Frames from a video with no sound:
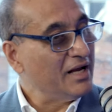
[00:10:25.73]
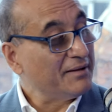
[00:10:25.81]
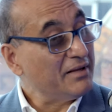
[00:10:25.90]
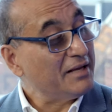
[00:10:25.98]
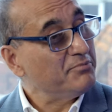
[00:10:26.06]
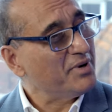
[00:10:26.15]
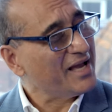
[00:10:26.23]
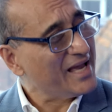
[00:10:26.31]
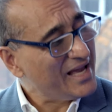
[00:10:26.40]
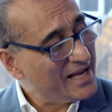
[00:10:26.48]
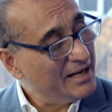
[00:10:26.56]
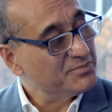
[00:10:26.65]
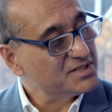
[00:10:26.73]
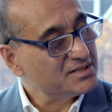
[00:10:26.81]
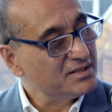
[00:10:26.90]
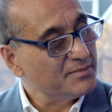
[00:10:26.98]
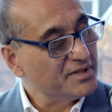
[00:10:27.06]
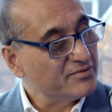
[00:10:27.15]
And
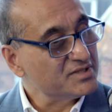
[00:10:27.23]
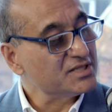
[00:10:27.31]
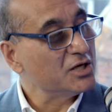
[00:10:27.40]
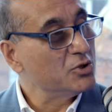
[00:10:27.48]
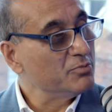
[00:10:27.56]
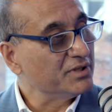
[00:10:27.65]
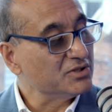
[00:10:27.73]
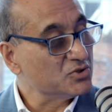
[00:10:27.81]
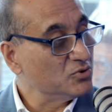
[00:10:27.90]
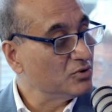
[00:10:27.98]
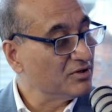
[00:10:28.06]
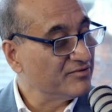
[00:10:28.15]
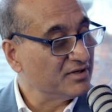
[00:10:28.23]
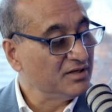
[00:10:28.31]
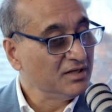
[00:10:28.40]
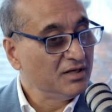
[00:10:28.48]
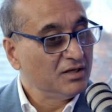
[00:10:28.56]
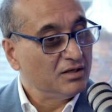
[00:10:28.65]
perhaps, I mean, there is hope and talk of
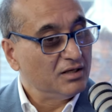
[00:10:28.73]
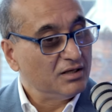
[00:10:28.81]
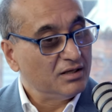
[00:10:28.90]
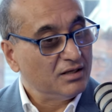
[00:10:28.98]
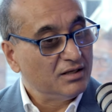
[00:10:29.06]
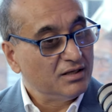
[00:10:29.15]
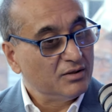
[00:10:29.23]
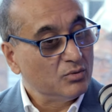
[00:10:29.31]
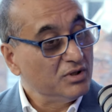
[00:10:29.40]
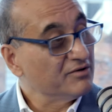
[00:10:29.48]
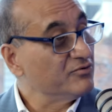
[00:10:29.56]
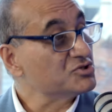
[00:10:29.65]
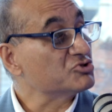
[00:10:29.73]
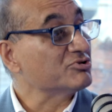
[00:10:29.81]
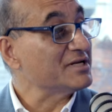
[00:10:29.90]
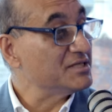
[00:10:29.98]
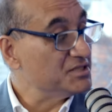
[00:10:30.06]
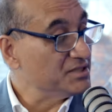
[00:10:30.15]
a workforce
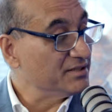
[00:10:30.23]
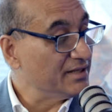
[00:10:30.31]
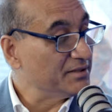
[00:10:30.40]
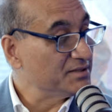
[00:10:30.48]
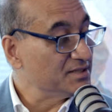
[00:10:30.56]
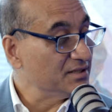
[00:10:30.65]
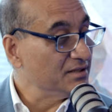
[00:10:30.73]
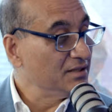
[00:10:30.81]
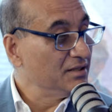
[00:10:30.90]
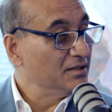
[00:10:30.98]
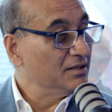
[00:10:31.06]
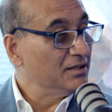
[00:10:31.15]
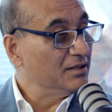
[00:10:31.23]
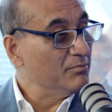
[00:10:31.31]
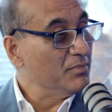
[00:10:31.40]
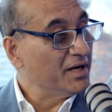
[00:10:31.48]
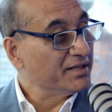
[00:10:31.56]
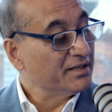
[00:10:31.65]
strategy that
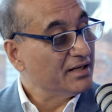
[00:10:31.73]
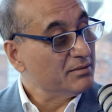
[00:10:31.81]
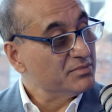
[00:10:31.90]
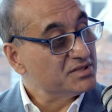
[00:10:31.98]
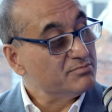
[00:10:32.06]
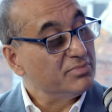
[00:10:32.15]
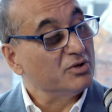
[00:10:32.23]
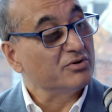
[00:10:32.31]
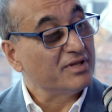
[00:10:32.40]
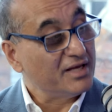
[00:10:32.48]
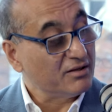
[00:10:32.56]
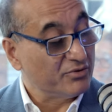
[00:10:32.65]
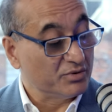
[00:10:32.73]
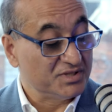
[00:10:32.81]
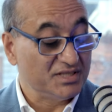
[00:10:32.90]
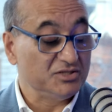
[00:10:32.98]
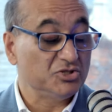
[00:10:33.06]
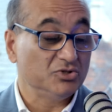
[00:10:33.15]
might encompass both health, or
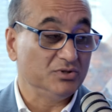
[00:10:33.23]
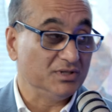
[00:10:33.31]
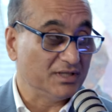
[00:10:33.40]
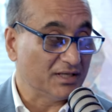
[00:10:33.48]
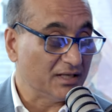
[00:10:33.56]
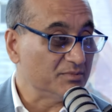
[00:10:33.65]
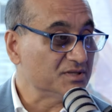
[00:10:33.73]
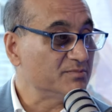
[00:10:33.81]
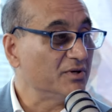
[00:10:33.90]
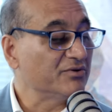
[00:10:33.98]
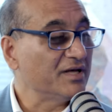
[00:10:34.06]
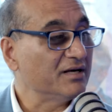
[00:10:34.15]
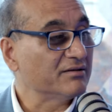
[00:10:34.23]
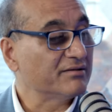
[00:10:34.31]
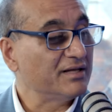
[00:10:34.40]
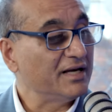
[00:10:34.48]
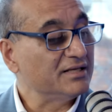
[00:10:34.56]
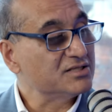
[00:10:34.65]
indeed should encompass both
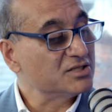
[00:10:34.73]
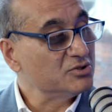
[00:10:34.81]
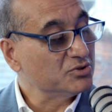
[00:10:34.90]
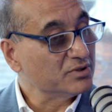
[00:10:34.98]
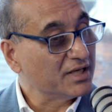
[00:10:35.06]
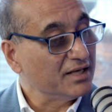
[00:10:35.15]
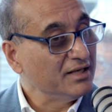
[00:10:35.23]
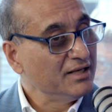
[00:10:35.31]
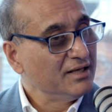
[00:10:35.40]
health and social care.